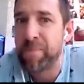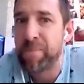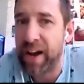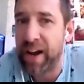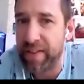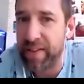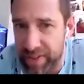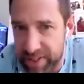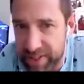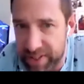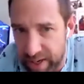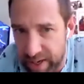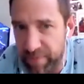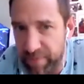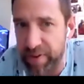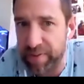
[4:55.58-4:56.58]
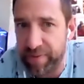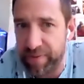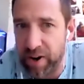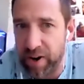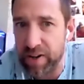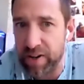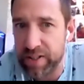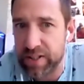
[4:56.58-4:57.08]
and then the same for the
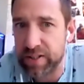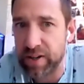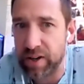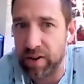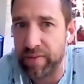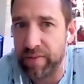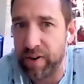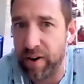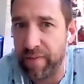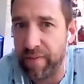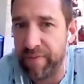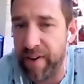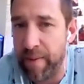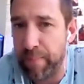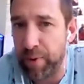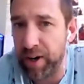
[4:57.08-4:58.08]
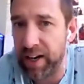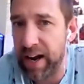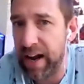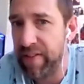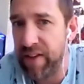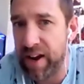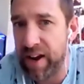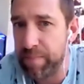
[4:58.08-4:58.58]
1st of February. And
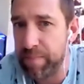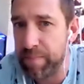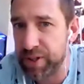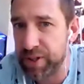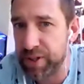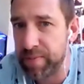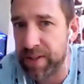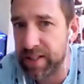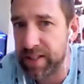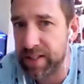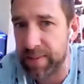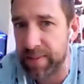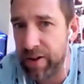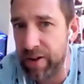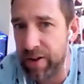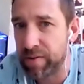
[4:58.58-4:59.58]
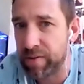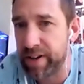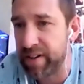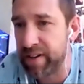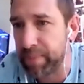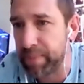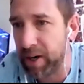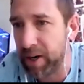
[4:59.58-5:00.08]
then presumably there's some
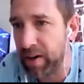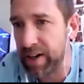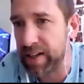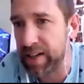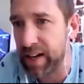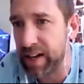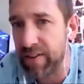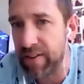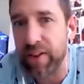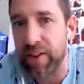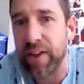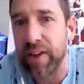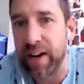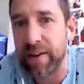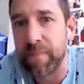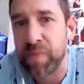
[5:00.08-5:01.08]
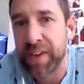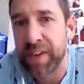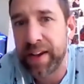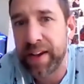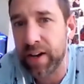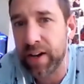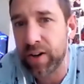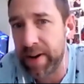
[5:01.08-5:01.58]
algorithm behind here that then
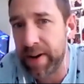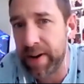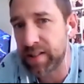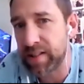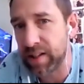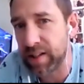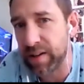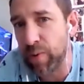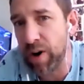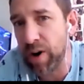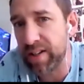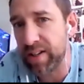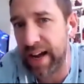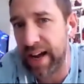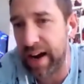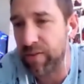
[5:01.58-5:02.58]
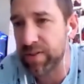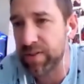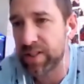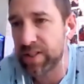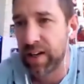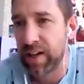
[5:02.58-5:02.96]
incrementally works out